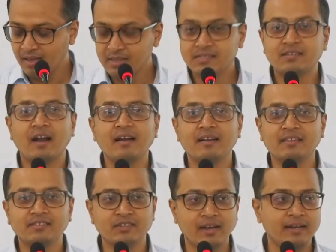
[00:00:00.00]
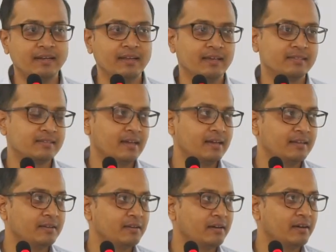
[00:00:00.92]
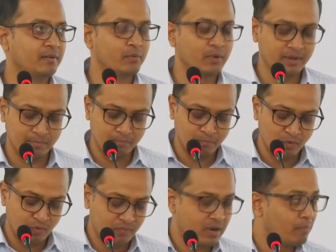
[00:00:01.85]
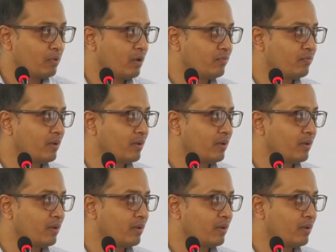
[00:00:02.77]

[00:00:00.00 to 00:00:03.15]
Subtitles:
started the genetics, and we moved couple of